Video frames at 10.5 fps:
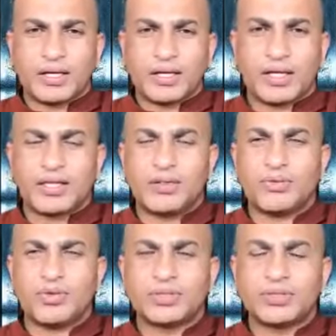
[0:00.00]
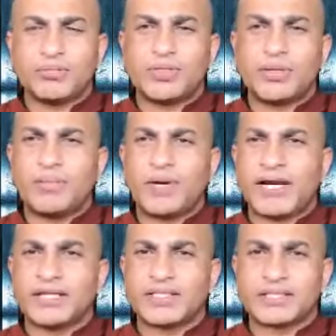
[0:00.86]
And the most of the
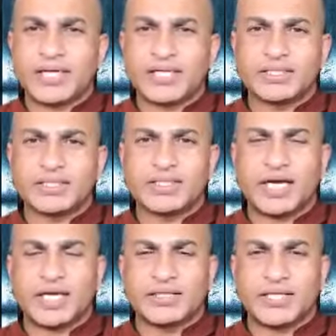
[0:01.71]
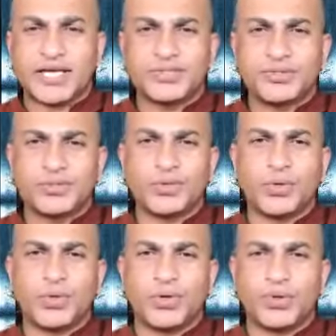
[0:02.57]
planets and the stars, as you
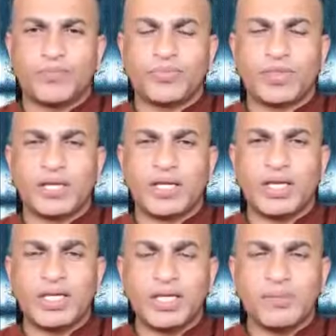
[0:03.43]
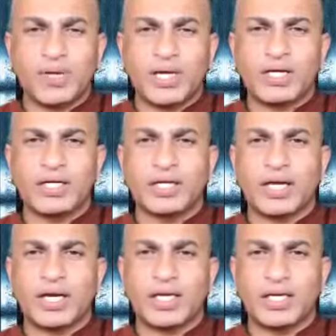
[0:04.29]
know, eh, independent
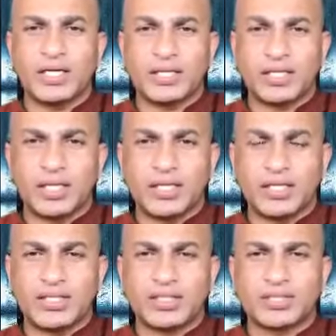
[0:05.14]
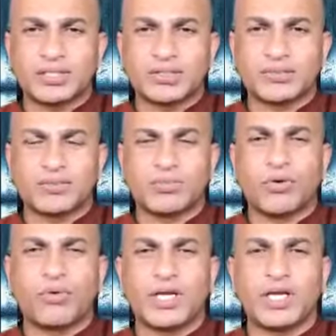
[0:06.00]
and it, it just
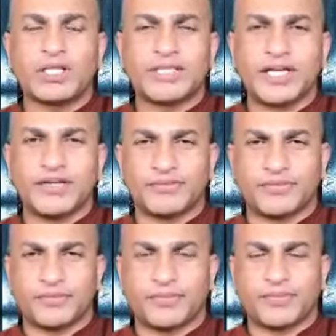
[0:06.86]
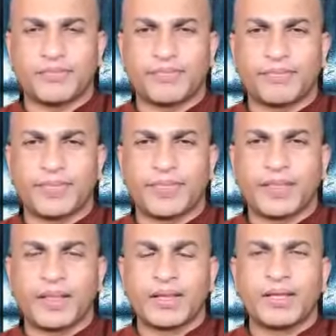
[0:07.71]
move itself.
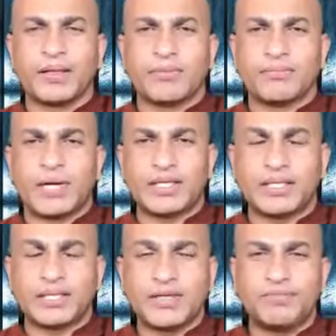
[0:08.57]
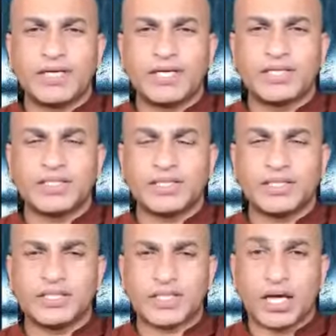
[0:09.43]
But the difference in
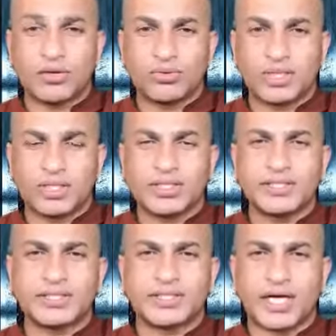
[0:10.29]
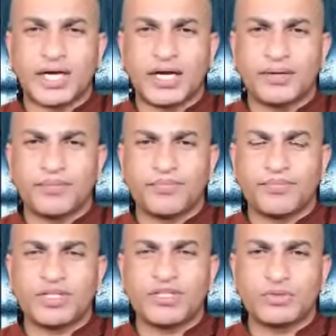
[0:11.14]
this Arundhati star,
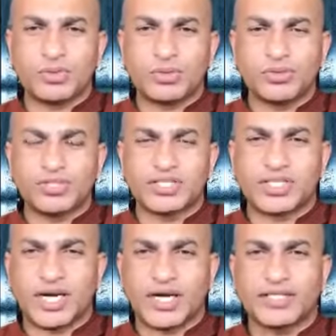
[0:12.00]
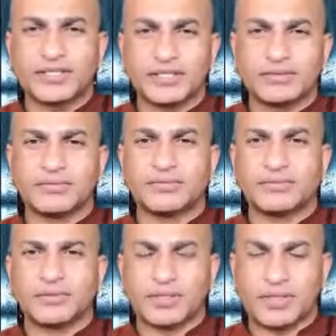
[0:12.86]
these two stars
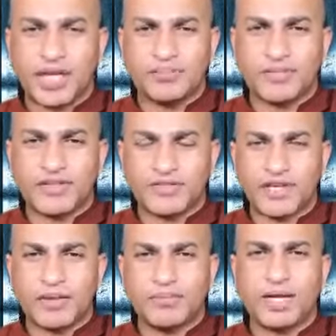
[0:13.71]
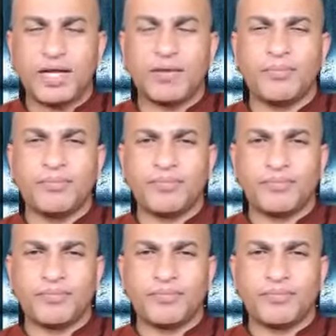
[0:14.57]
name the same name,